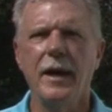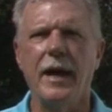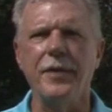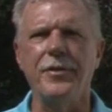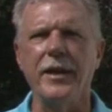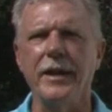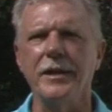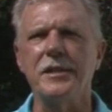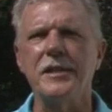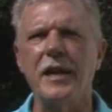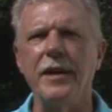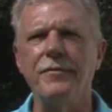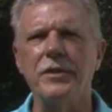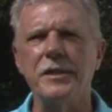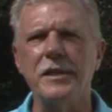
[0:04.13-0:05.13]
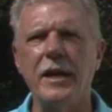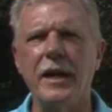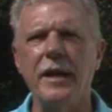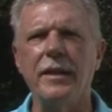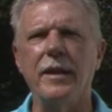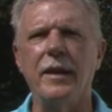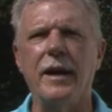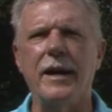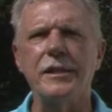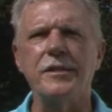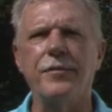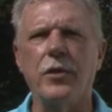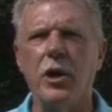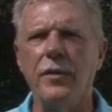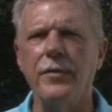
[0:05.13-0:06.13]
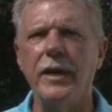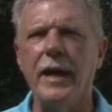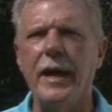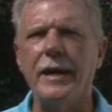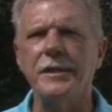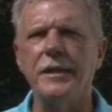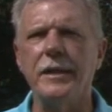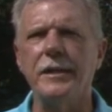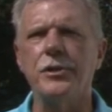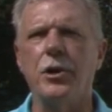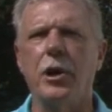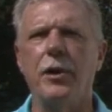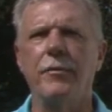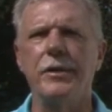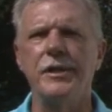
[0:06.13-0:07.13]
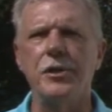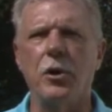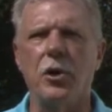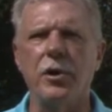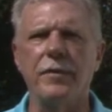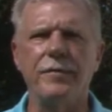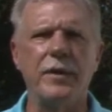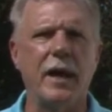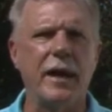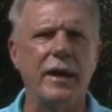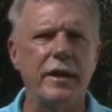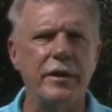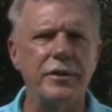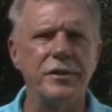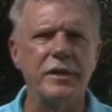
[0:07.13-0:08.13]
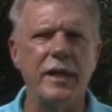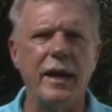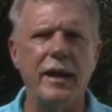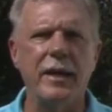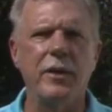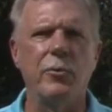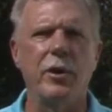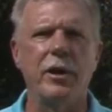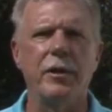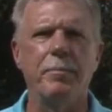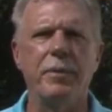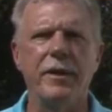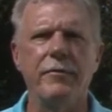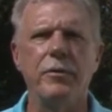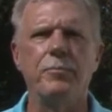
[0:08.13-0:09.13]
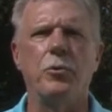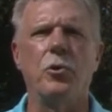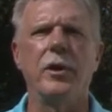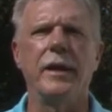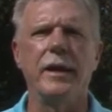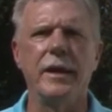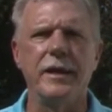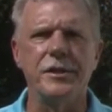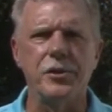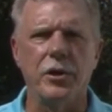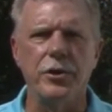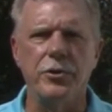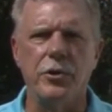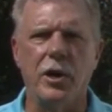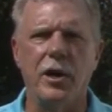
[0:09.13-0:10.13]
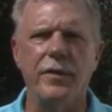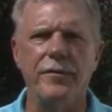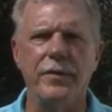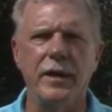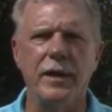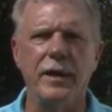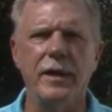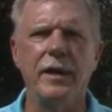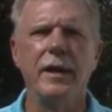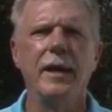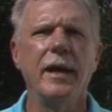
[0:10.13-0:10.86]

I think it's safe to say that lots of RV accidents are a result of not understanding where the pivot point is on your RV